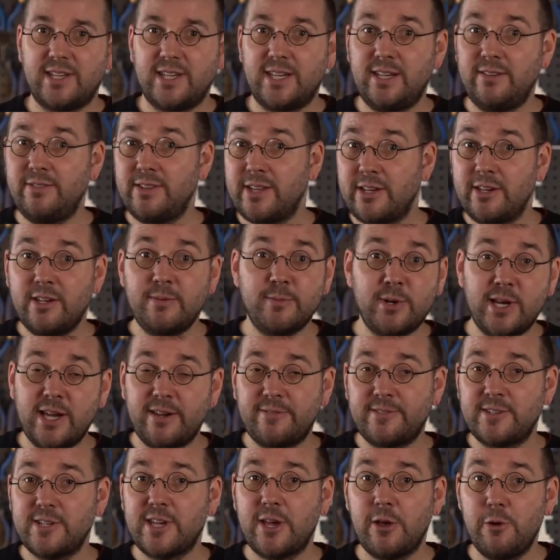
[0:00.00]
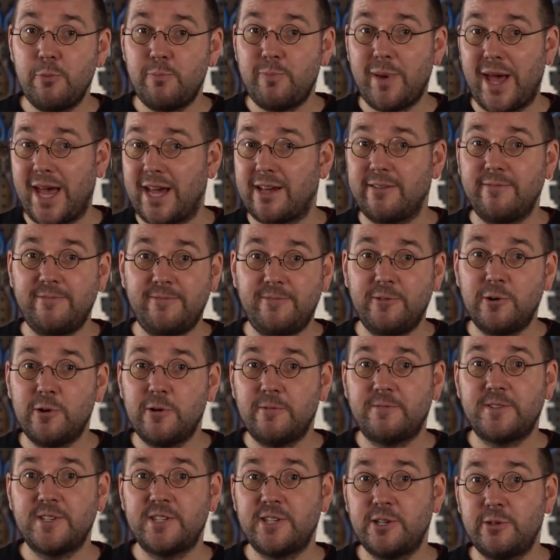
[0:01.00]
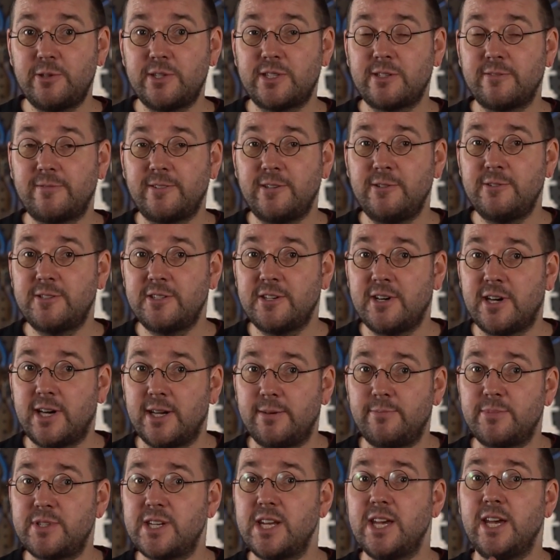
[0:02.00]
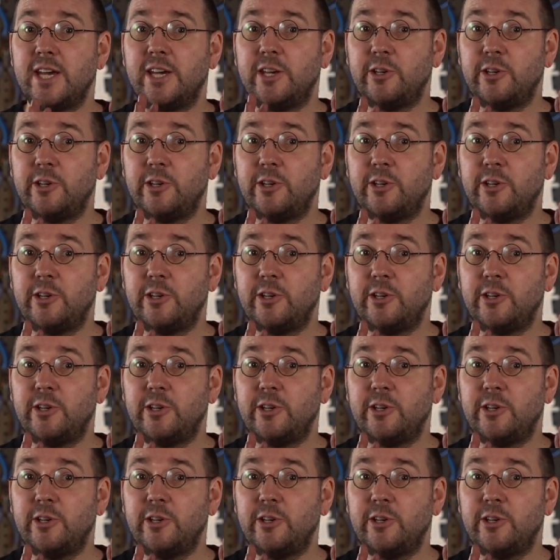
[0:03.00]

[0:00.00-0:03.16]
Even though you might have to go back and forth to do this a few times,